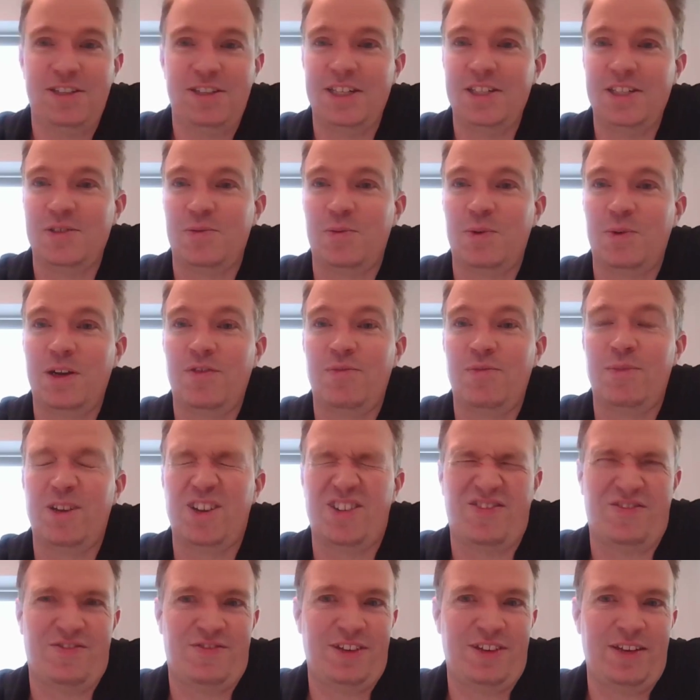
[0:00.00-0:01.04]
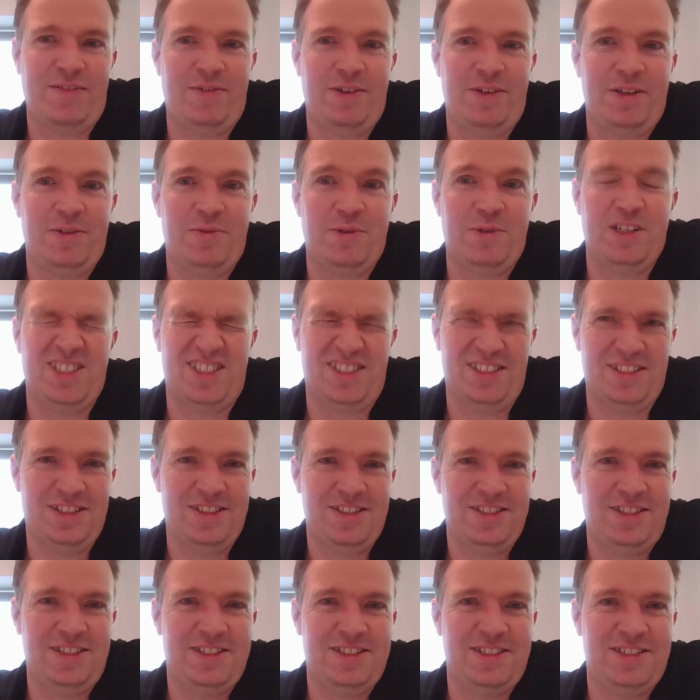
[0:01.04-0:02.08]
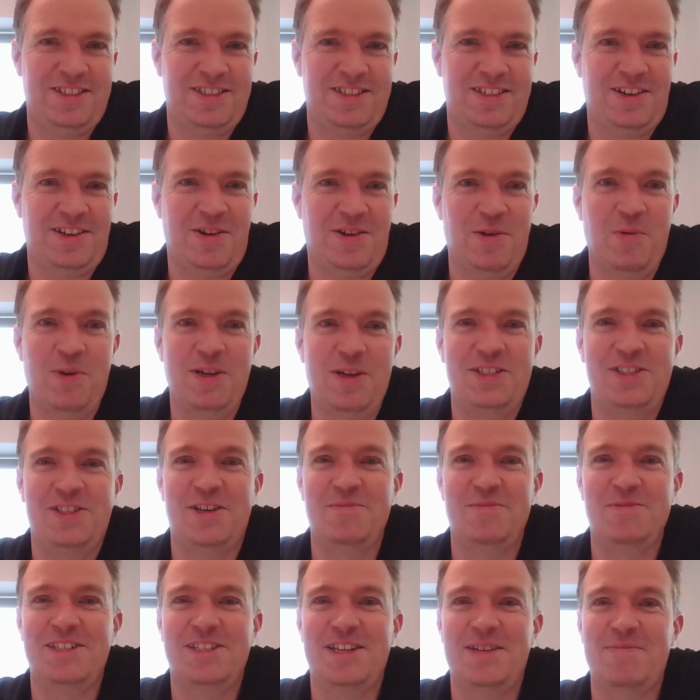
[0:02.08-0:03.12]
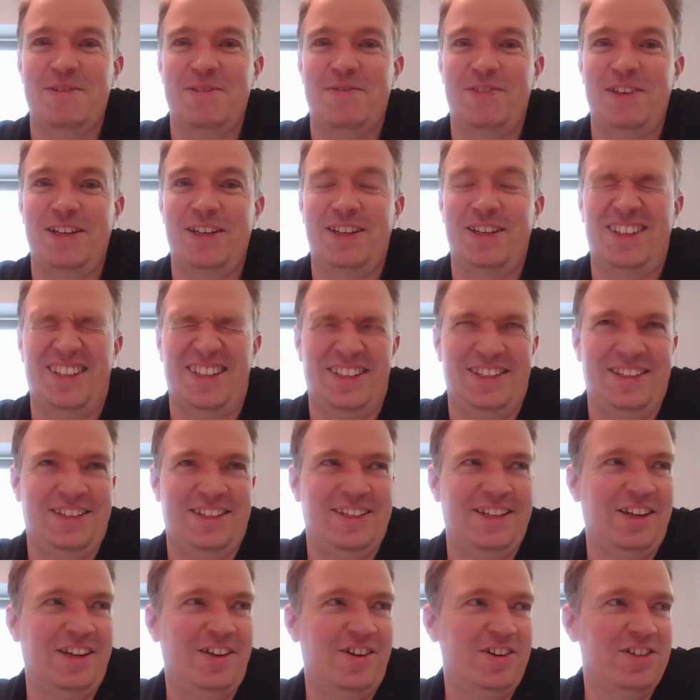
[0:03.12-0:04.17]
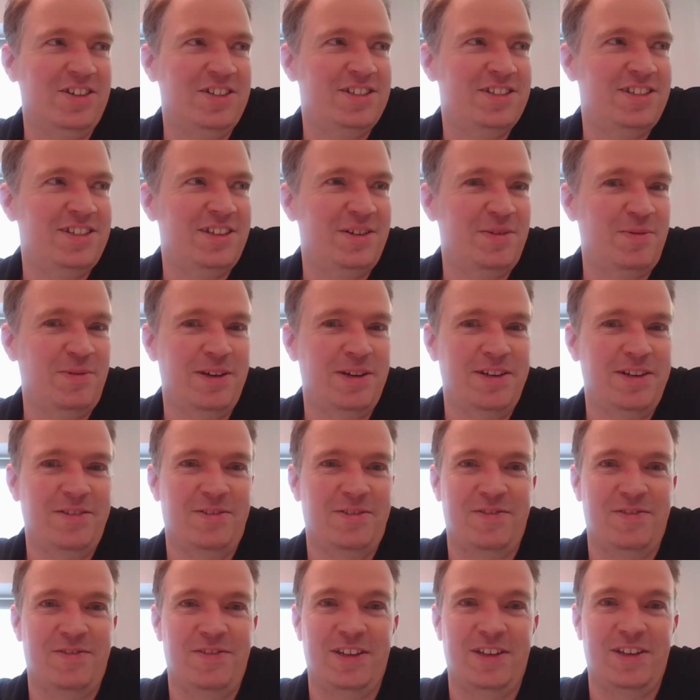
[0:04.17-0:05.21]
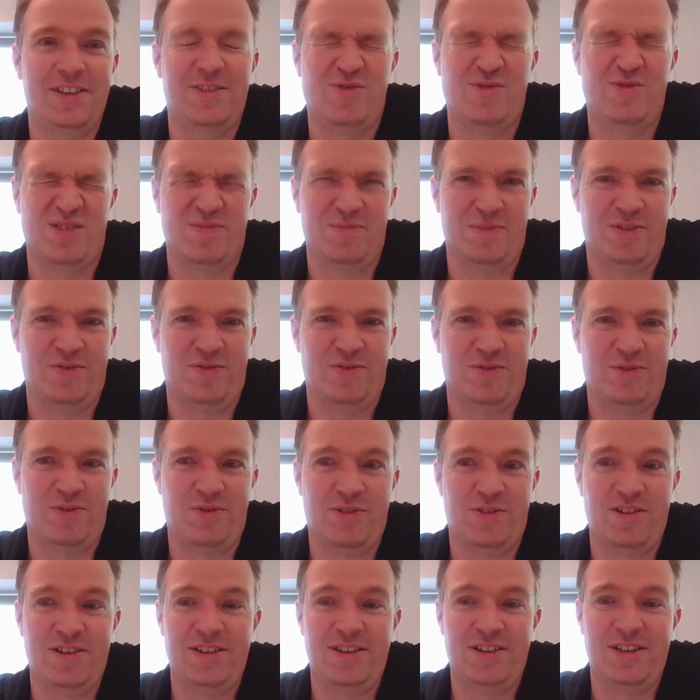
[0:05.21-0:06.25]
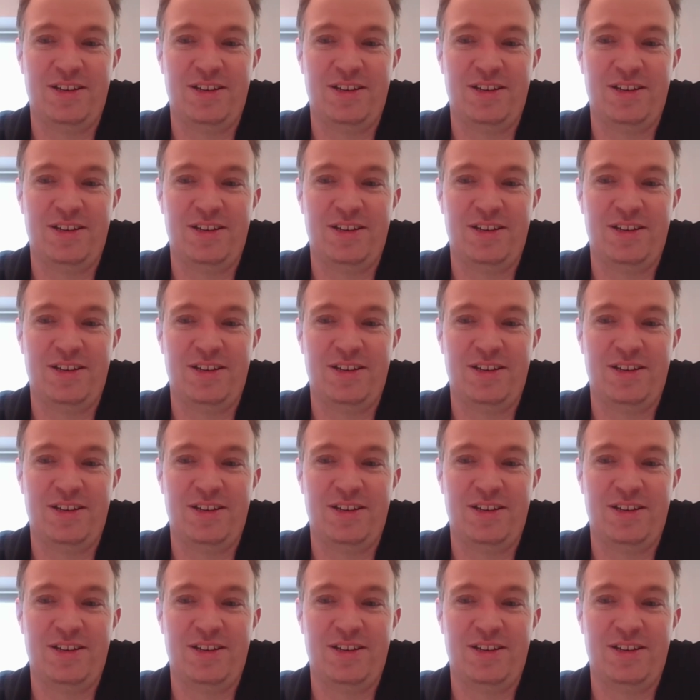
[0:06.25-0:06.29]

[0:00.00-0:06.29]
that's one of my favorite questions. It's always comes up. I think I did it in the last one, or if not the one before.